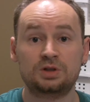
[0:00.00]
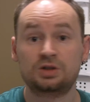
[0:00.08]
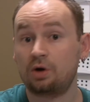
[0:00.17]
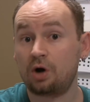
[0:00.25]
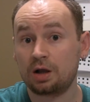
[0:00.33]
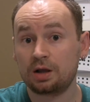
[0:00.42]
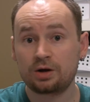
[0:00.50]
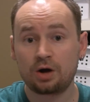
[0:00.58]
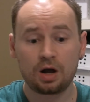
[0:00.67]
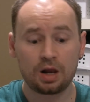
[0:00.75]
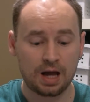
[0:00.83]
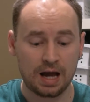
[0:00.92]
So all in
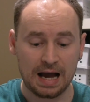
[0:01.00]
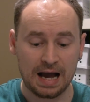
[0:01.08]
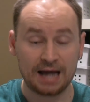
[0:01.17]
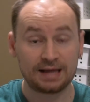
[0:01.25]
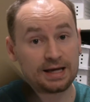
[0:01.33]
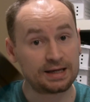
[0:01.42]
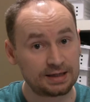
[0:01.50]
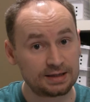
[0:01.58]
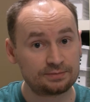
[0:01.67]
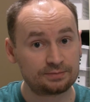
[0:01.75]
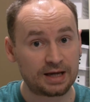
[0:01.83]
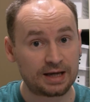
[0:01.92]
all, I like
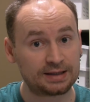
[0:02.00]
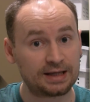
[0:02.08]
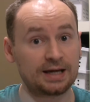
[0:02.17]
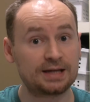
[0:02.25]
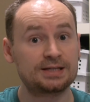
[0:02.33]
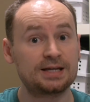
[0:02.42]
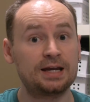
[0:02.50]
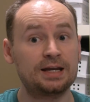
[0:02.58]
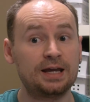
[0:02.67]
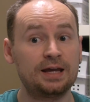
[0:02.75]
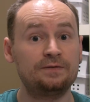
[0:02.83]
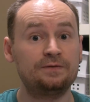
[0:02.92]
it. And like I said,
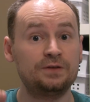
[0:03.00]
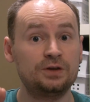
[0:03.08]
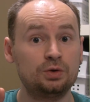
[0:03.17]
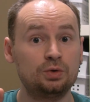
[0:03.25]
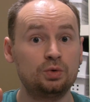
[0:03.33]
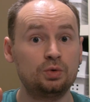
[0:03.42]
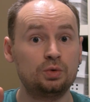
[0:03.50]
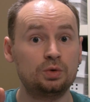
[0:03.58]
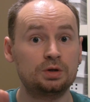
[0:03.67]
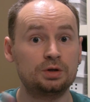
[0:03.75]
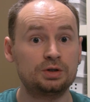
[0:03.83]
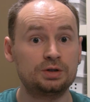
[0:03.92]
if you
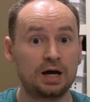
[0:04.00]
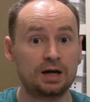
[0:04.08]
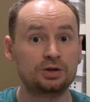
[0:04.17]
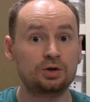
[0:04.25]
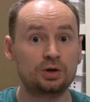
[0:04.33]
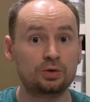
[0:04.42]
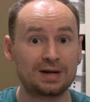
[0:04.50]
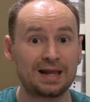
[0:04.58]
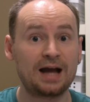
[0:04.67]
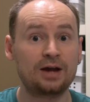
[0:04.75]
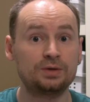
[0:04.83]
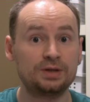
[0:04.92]
aren't going to
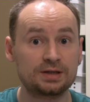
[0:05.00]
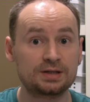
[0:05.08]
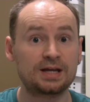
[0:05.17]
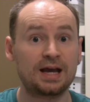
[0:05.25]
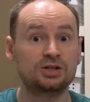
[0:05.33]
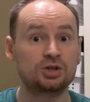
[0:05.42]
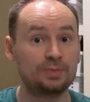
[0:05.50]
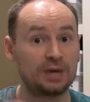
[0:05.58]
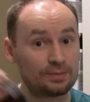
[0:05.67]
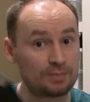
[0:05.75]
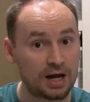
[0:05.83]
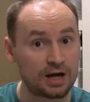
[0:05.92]
rely on this as your
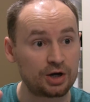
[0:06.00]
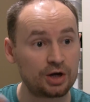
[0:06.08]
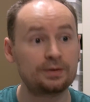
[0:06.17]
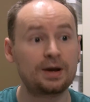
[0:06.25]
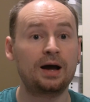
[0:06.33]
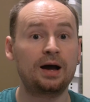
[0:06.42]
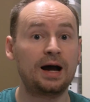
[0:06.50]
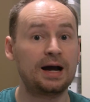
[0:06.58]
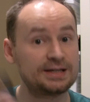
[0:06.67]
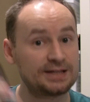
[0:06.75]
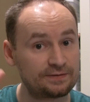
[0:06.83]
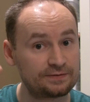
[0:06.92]
main monitor,
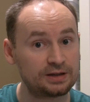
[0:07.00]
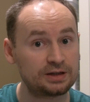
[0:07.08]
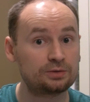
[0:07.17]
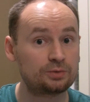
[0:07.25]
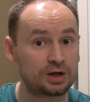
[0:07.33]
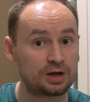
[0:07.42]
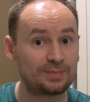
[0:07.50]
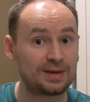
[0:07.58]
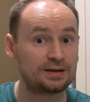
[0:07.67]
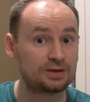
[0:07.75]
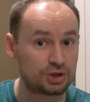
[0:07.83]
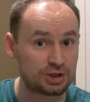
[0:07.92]
I definitely
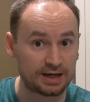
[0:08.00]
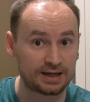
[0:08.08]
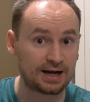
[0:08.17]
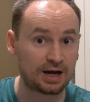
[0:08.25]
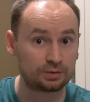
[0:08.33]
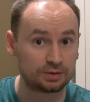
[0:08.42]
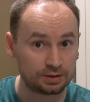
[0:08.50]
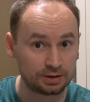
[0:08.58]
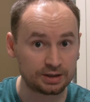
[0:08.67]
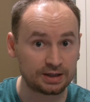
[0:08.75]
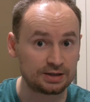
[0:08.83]
recommend check it out, look